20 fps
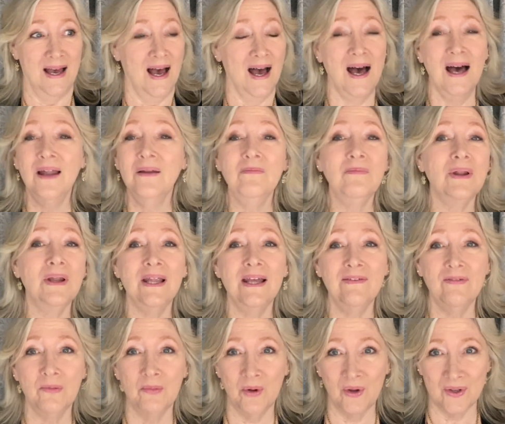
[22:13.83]

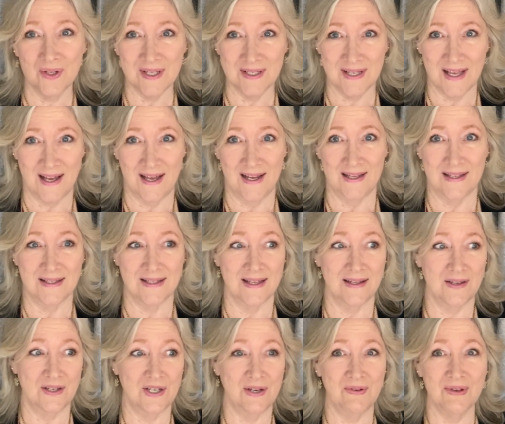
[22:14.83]
unbelievable designs.
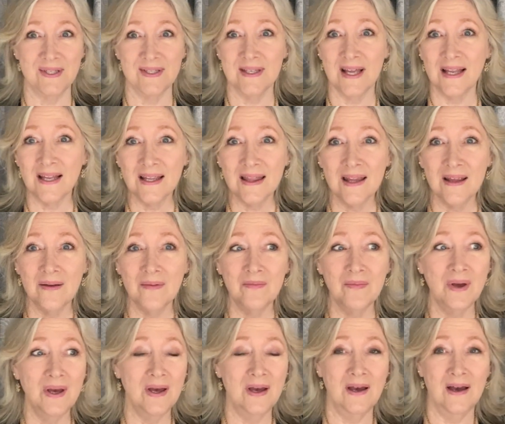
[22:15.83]
And she was selling them
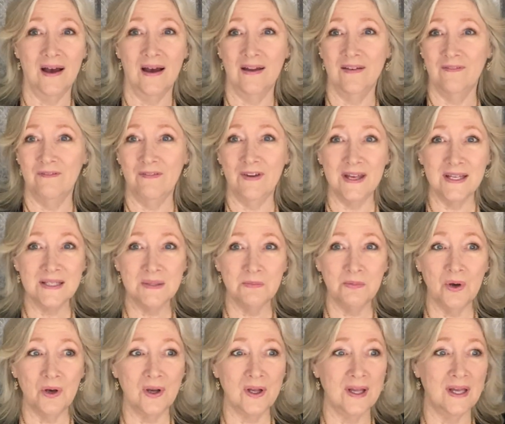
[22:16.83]
on
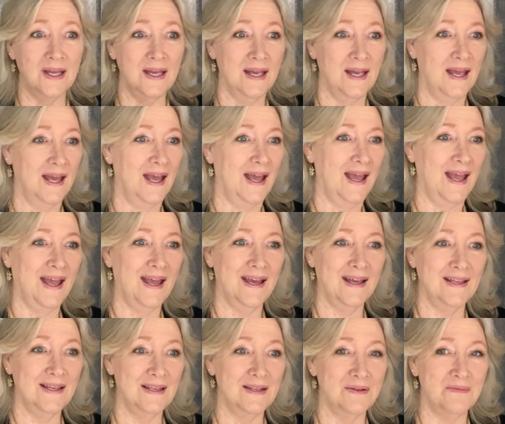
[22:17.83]
Facebook
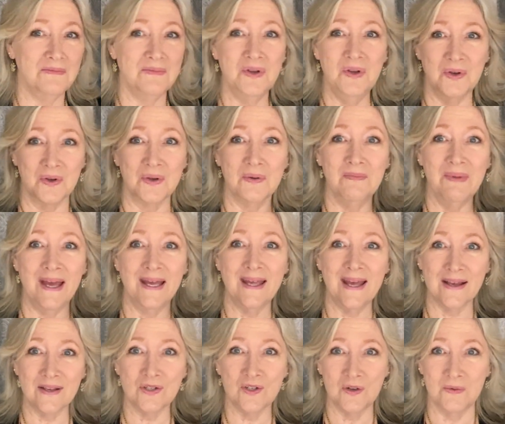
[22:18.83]
and, to make
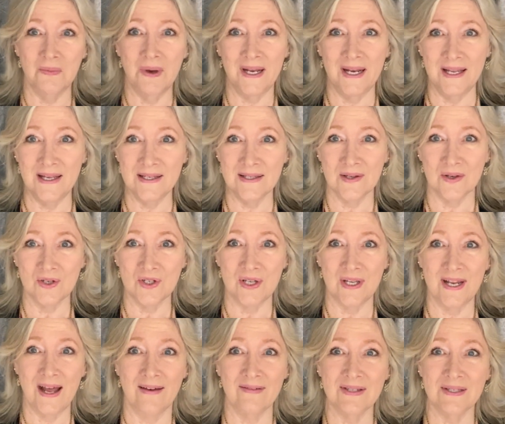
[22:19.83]
extra money so
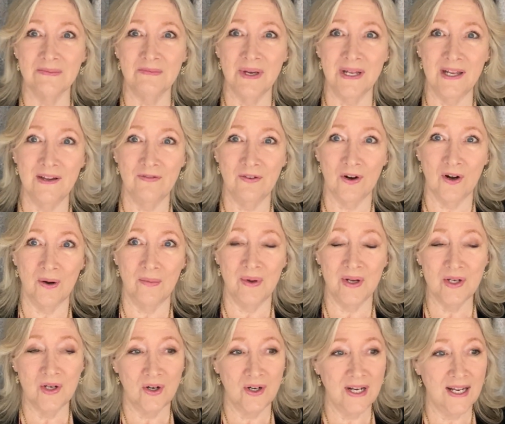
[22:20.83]
she'd have some money for her
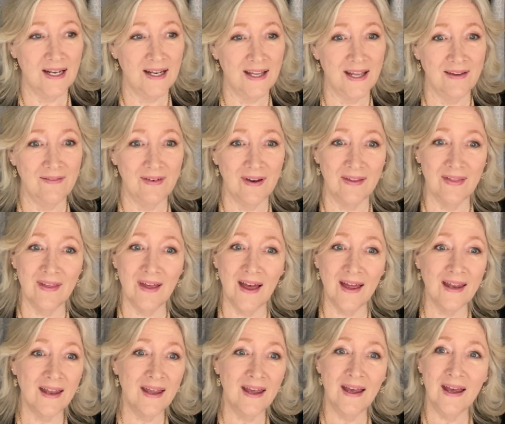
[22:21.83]
maternity leave. And
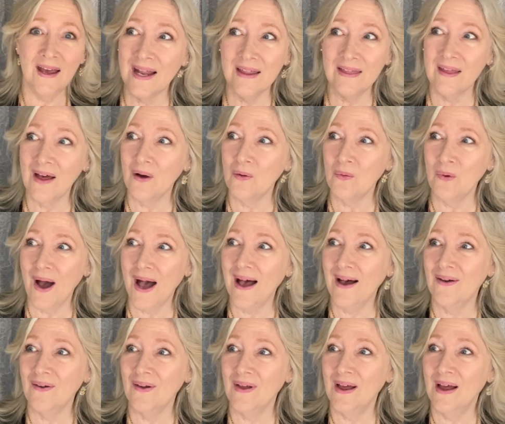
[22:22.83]
I thought,
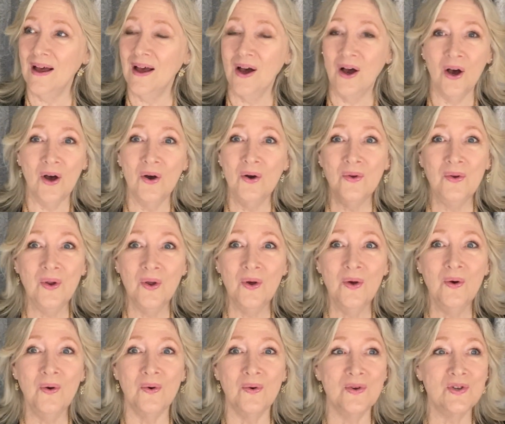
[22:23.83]
wow, who
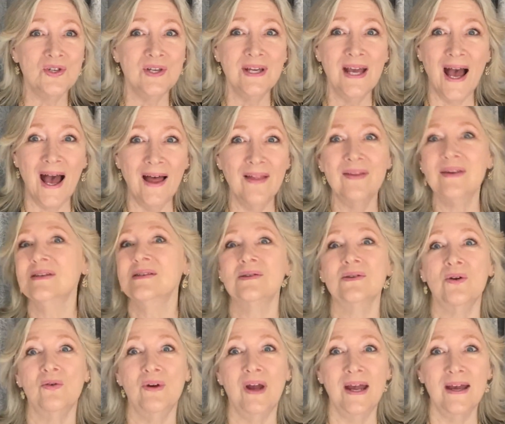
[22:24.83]
knew she had this
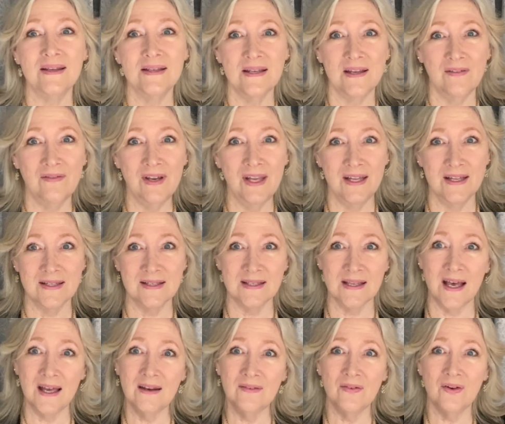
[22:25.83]
creativity
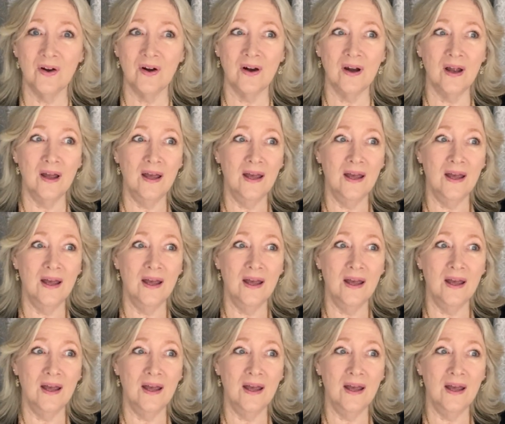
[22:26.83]
inside of her?